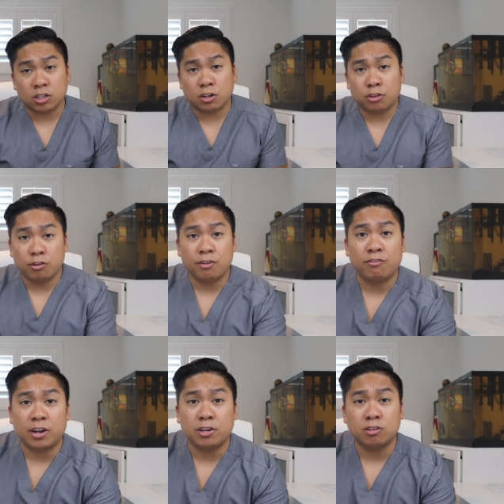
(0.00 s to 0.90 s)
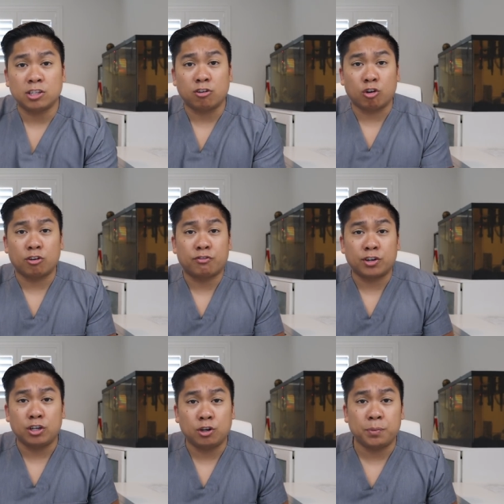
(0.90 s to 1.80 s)
are the three venues in order for
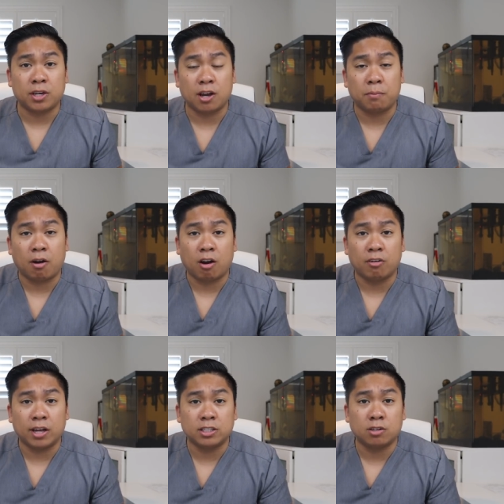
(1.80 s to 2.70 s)
you to become R N.